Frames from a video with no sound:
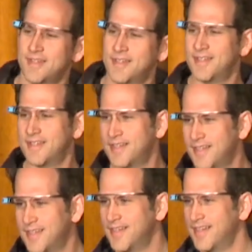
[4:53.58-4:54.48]

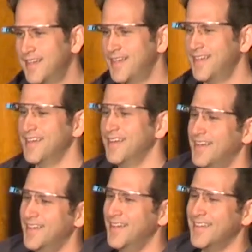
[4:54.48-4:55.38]

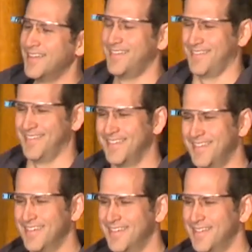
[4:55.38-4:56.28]

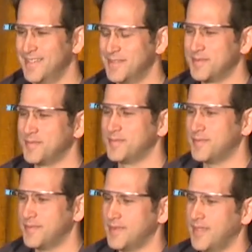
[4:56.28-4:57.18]

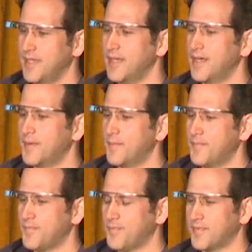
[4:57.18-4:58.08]

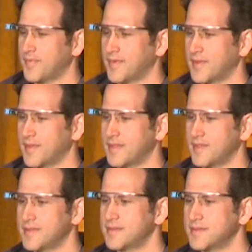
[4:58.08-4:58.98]

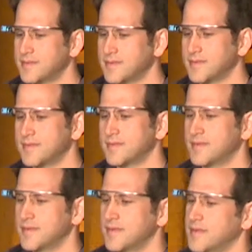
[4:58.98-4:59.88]

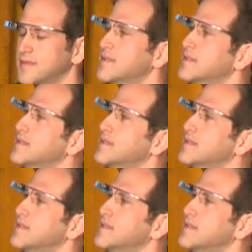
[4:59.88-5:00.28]
The person shown says nothing.